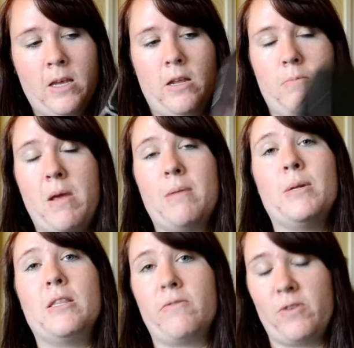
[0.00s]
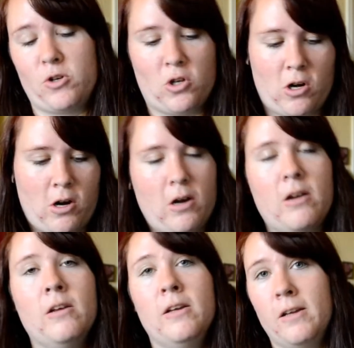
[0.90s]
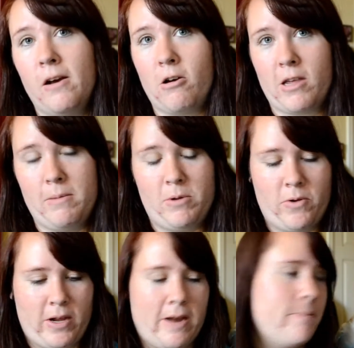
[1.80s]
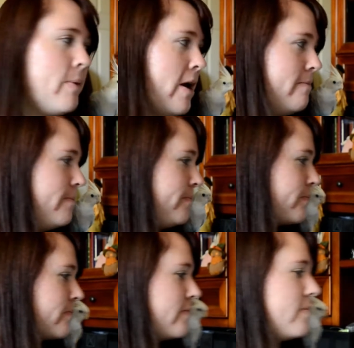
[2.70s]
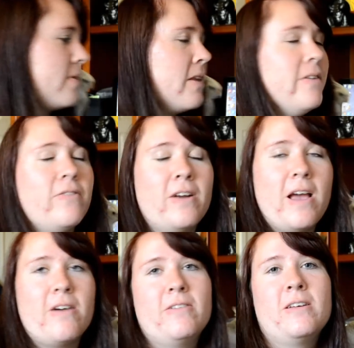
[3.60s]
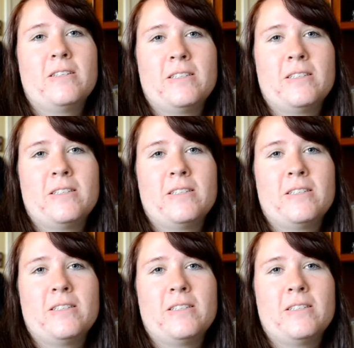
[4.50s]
Maybe in the future I'll keep doing it, but for now,